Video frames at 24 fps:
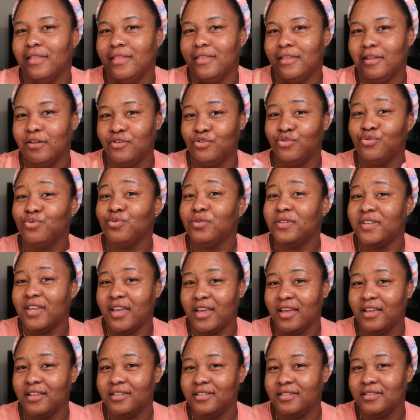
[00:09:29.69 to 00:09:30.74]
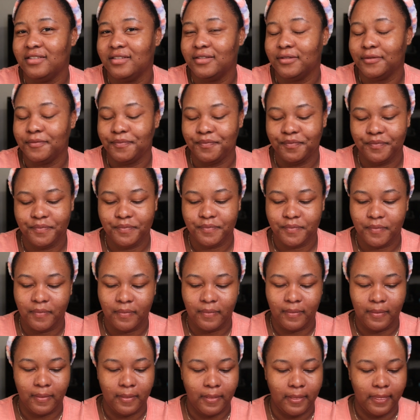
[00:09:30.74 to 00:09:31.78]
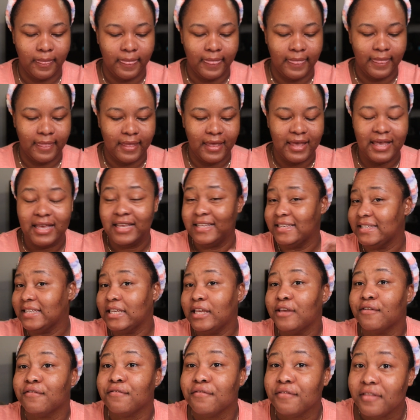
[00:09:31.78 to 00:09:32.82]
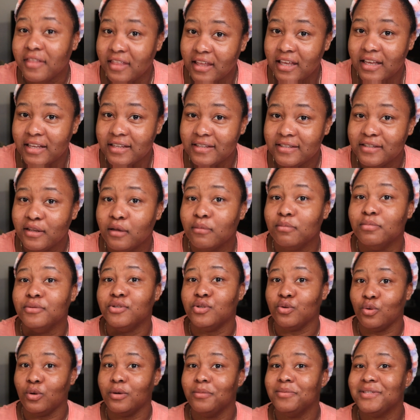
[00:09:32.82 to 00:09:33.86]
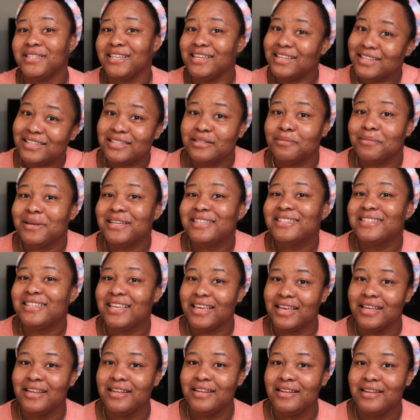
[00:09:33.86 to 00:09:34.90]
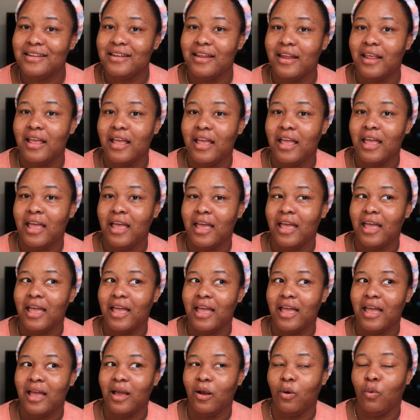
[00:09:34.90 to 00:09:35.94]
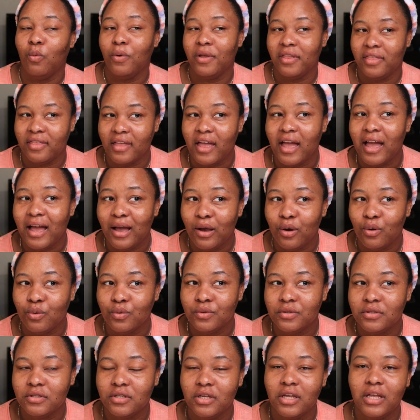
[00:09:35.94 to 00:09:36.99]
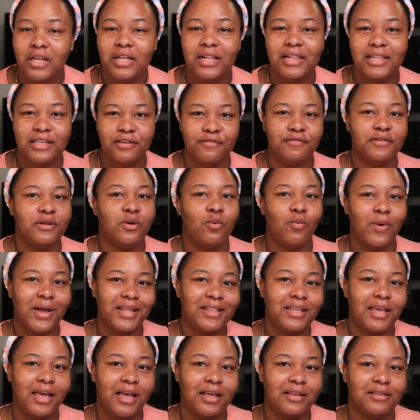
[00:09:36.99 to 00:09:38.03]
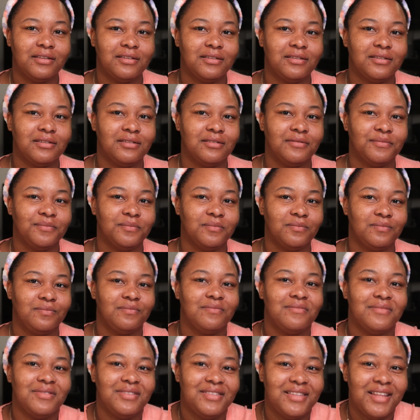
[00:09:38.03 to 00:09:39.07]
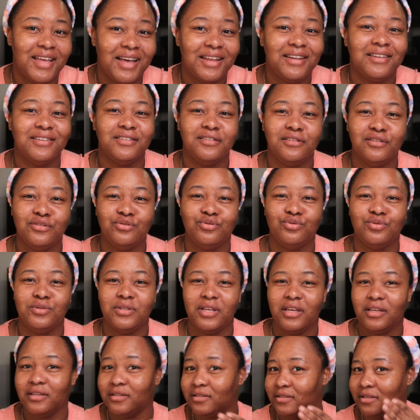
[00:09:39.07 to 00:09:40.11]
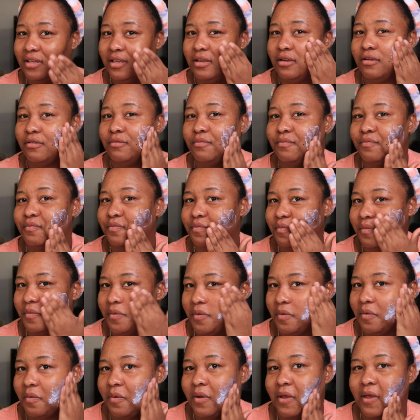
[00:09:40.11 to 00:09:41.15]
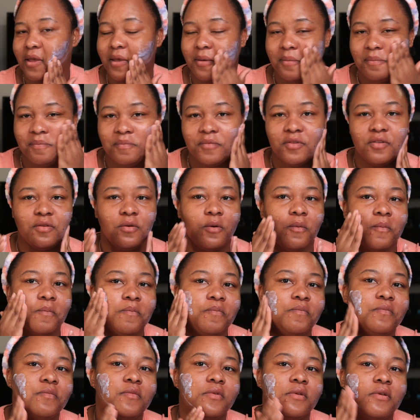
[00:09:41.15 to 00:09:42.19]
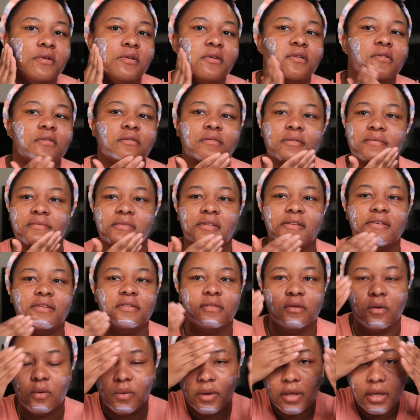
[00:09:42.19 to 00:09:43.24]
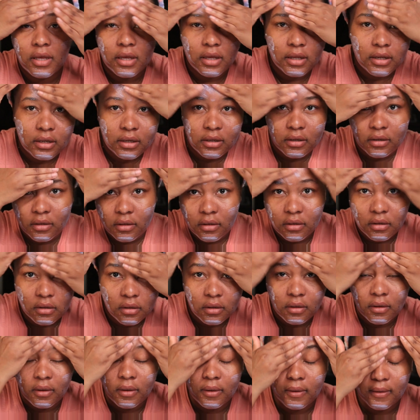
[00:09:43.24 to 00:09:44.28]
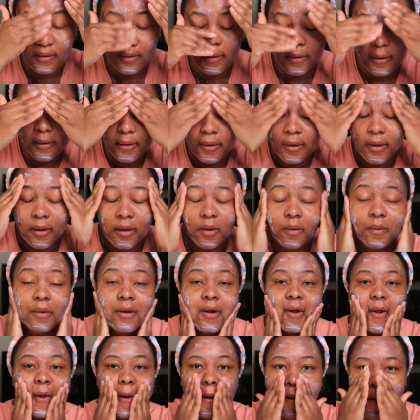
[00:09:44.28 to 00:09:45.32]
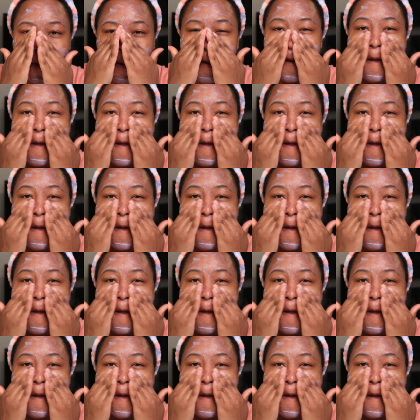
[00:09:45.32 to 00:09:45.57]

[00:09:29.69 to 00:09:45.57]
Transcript: The true test is if this absorbs into my skin without leaving a white cast. That is the true test here. Okay, so let's go in with it.